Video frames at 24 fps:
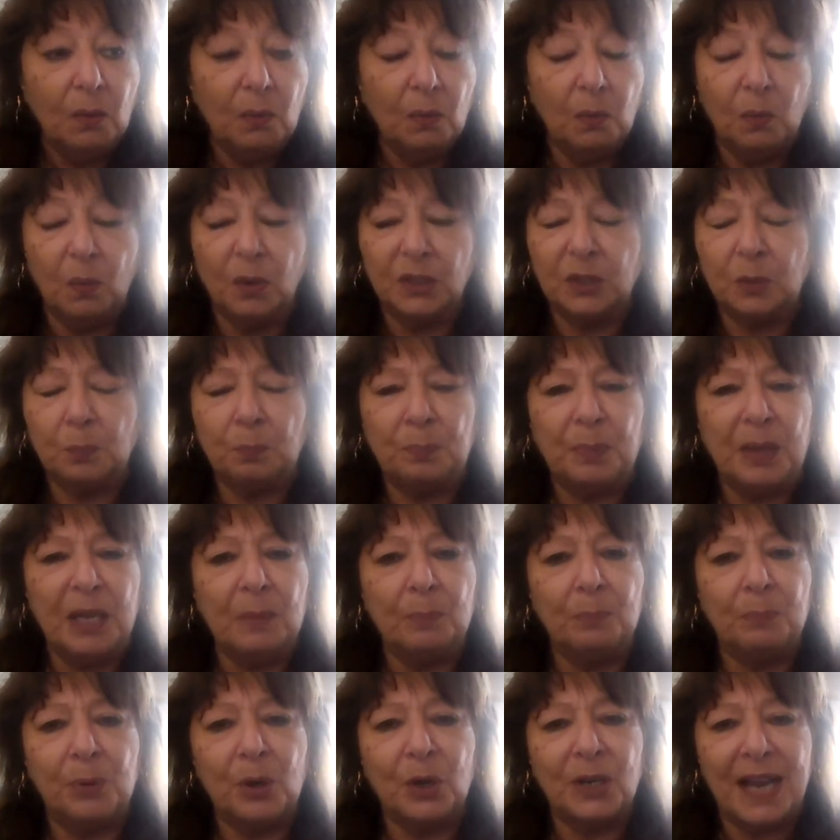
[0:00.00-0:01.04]
what's
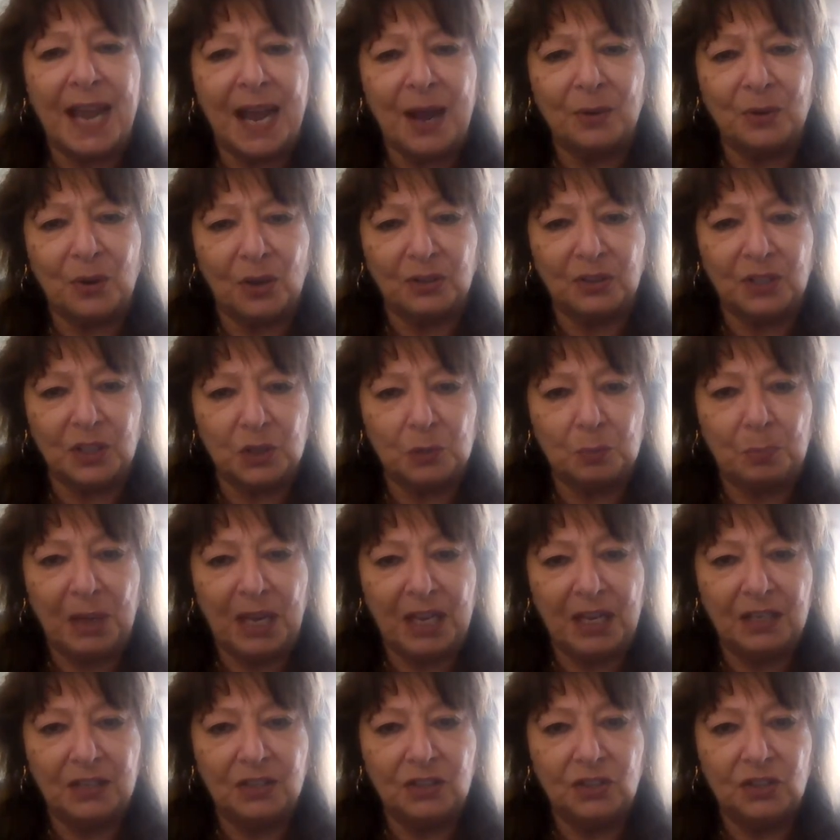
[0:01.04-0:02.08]
being put out on this
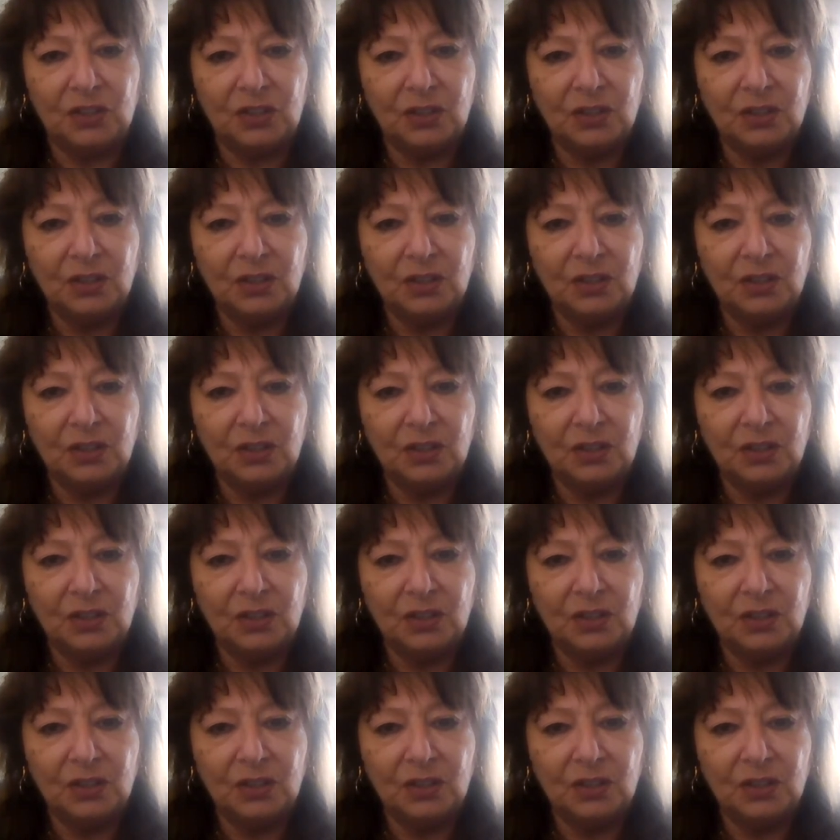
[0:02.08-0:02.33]
page.